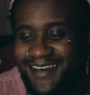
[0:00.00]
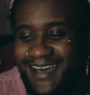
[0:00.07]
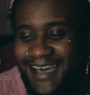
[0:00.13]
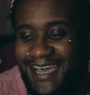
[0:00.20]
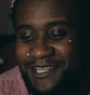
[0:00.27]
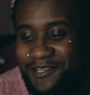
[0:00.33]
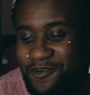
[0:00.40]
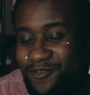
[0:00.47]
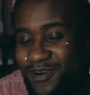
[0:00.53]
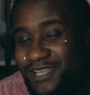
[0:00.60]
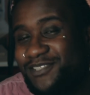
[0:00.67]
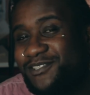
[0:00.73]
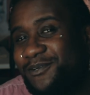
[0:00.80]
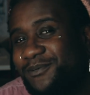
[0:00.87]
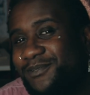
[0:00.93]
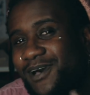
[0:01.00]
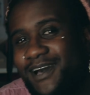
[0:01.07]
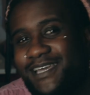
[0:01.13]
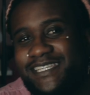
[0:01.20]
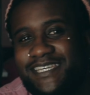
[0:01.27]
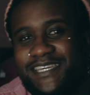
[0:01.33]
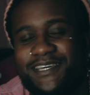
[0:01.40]
I had a grand old
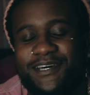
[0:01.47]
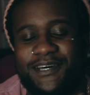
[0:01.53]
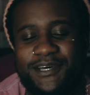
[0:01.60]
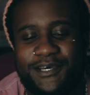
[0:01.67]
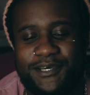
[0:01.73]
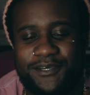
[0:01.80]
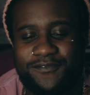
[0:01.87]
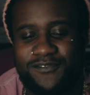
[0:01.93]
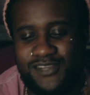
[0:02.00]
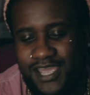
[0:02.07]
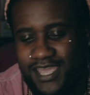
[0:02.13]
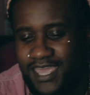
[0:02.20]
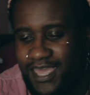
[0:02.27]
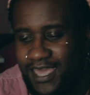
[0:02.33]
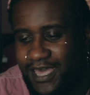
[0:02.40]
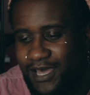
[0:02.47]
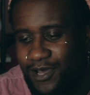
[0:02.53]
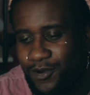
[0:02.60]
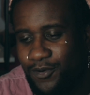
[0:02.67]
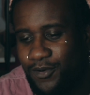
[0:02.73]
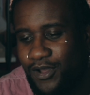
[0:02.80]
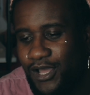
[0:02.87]
idea of checking
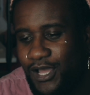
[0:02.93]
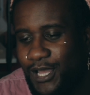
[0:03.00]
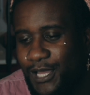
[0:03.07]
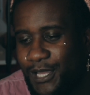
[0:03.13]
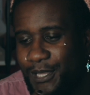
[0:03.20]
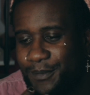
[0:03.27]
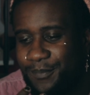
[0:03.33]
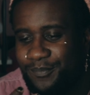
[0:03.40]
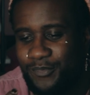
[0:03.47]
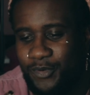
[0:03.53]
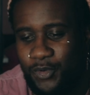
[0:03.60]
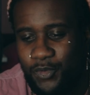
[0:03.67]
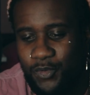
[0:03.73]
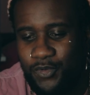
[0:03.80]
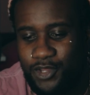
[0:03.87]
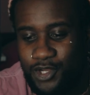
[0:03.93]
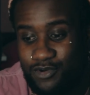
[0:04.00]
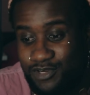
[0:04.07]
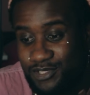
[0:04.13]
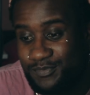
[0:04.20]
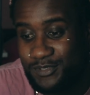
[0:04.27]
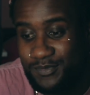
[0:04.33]
out all the
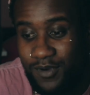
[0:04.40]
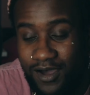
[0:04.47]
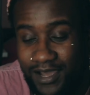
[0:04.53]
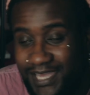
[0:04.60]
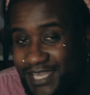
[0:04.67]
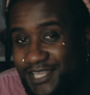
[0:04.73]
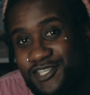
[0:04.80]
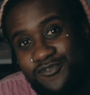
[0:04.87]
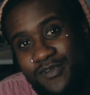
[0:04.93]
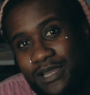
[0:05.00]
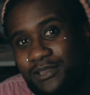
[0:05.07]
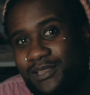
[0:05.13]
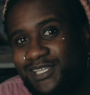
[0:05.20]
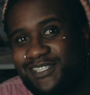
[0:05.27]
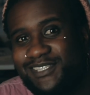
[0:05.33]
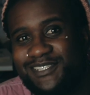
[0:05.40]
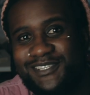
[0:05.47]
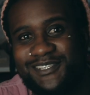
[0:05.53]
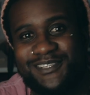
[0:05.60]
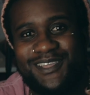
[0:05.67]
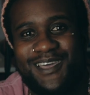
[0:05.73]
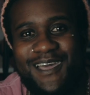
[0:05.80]
Christmas markets around
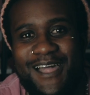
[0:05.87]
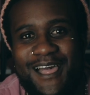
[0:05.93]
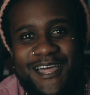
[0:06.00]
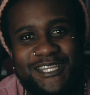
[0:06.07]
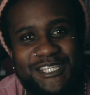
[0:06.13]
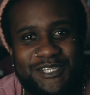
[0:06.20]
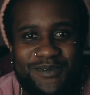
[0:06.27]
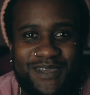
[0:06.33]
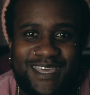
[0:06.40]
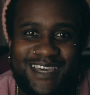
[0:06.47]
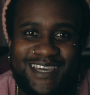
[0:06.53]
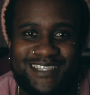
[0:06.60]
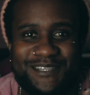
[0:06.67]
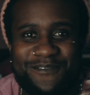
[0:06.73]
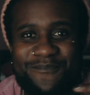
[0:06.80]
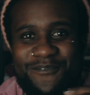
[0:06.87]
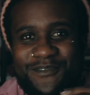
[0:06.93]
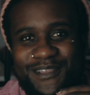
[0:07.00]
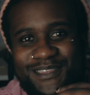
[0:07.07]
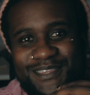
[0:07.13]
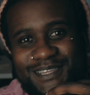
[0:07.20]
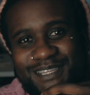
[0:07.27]
London, doing a
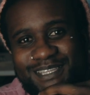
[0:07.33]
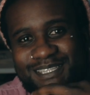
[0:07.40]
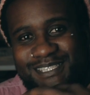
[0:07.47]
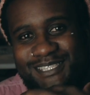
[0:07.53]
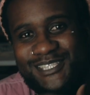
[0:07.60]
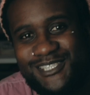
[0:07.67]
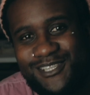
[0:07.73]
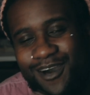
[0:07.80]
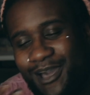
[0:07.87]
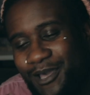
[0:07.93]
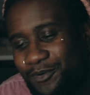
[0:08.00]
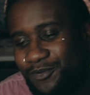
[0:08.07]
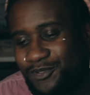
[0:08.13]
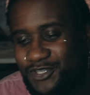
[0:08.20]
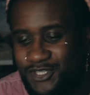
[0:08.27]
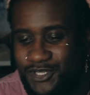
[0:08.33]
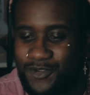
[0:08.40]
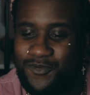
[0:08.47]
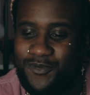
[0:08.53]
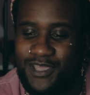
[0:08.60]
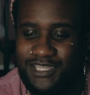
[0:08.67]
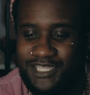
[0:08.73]
different styled
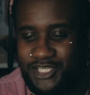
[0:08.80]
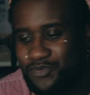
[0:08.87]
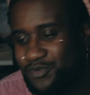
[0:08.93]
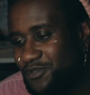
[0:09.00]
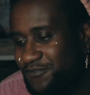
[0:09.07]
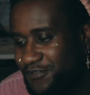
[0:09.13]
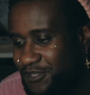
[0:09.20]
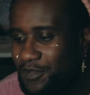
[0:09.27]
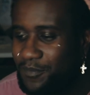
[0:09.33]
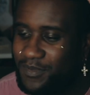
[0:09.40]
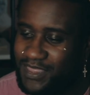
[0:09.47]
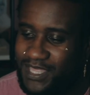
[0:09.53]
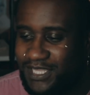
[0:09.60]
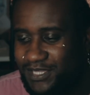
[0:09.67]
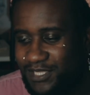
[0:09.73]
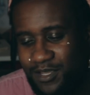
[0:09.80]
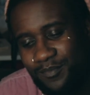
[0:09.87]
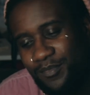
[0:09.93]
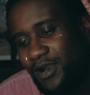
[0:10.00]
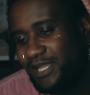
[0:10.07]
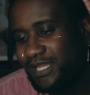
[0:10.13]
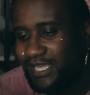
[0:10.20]
shoot in each one of them, and then
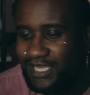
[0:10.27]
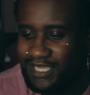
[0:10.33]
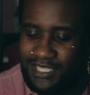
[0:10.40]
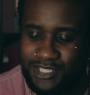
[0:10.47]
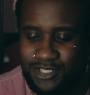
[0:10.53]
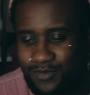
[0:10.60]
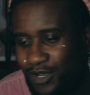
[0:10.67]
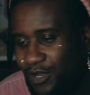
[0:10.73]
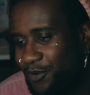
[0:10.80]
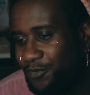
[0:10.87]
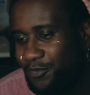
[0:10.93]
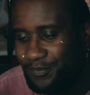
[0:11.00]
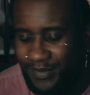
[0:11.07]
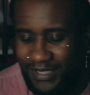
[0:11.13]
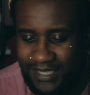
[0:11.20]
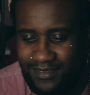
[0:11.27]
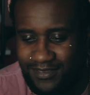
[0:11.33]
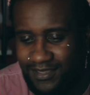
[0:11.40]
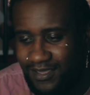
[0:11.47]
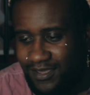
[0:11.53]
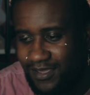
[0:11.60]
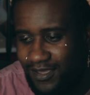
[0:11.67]
compiling it into a whole big
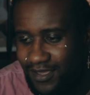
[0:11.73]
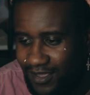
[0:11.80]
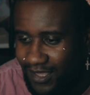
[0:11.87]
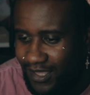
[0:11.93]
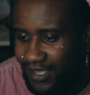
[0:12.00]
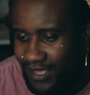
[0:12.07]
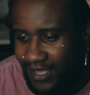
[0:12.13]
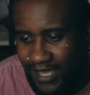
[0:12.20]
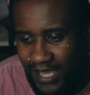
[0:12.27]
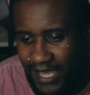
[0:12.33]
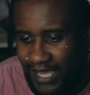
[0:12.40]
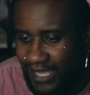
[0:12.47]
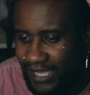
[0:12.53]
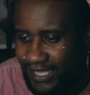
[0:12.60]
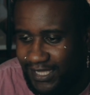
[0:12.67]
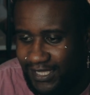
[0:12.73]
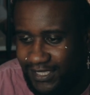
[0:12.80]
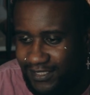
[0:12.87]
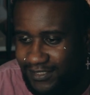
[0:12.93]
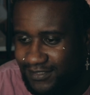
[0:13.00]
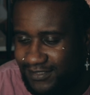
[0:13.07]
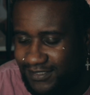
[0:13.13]
thing.
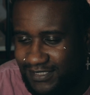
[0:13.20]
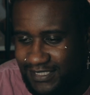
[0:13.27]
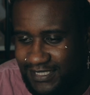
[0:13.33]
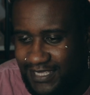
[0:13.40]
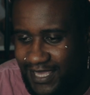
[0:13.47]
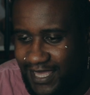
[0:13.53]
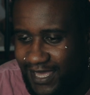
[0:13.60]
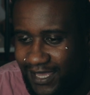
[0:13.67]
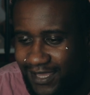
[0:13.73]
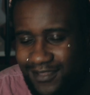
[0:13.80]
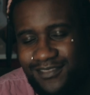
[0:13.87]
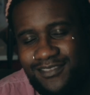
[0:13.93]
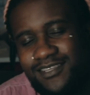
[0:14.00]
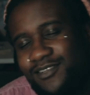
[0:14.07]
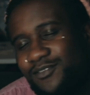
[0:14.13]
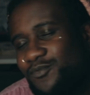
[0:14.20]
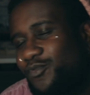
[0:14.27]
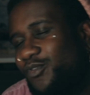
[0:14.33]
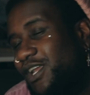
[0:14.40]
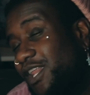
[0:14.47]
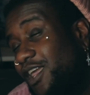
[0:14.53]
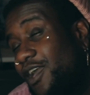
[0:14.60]
And yeah, didn't
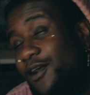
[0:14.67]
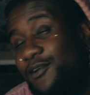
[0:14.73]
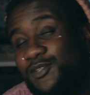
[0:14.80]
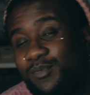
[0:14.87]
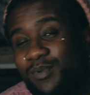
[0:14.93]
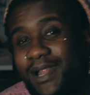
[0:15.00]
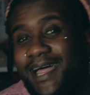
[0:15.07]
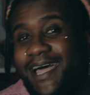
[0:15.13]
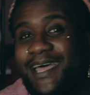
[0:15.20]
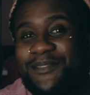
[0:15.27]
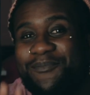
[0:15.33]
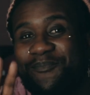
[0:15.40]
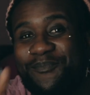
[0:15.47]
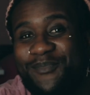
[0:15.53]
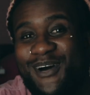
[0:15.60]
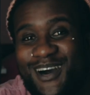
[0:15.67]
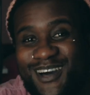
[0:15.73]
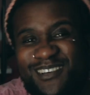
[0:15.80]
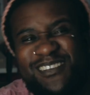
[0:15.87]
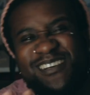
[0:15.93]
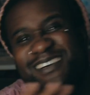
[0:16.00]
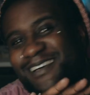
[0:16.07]
really go to plan,
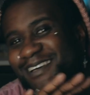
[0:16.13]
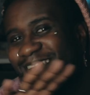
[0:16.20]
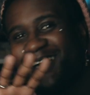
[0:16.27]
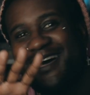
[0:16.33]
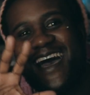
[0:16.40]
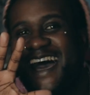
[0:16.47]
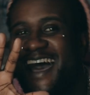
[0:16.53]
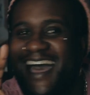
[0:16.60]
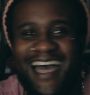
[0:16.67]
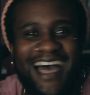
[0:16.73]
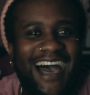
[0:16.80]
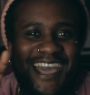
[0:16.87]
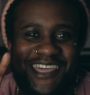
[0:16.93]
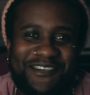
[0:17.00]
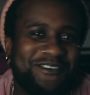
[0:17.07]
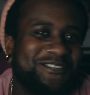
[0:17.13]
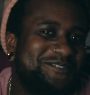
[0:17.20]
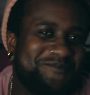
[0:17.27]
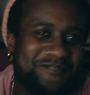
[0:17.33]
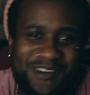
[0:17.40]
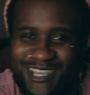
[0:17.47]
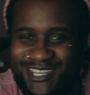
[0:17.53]
but got
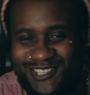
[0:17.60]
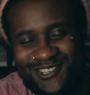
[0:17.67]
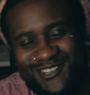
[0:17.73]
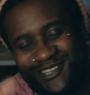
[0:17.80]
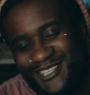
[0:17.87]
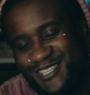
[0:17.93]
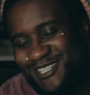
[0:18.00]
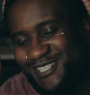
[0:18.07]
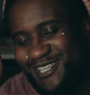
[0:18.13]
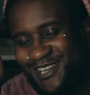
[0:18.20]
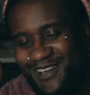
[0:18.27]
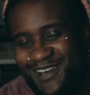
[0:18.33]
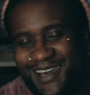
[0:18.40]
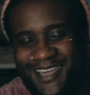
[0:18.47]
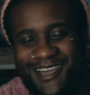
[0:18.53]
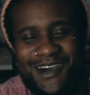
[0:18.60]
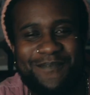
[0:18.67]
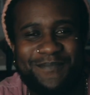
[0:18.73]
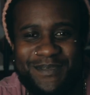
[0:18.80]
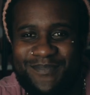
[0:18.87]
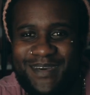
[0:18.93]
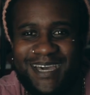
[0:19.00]
some great shots, so I
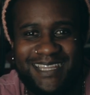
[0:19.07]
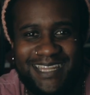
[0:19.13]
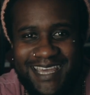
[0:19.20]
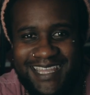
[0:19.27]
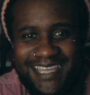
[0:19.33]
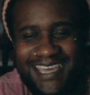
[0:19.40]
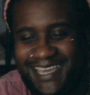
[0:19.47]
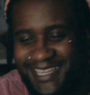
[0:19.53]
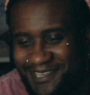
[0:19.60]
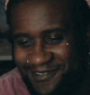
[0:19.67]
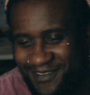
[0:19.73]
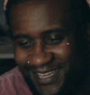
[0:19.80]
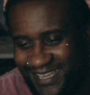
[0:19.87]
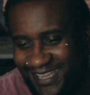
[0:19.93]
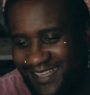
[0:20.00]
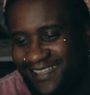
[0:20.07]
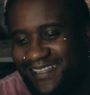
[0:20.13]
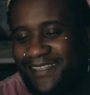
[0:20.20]
can't be mad at it anyway.